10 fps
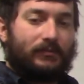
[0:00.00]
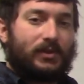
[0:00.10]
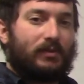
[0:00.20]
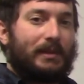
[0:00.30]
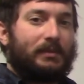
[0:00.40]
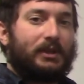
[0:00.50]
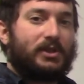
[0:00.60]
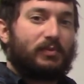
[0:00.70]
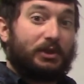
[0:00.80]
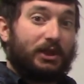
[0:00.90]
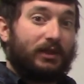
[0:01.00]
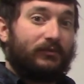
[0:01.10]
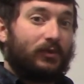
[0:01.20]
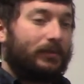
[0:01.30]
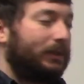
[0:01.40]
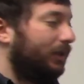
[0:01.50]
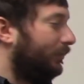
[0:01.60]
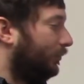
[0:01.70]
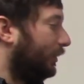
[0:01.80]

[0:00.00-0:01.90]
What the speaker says: So remember your switching formula.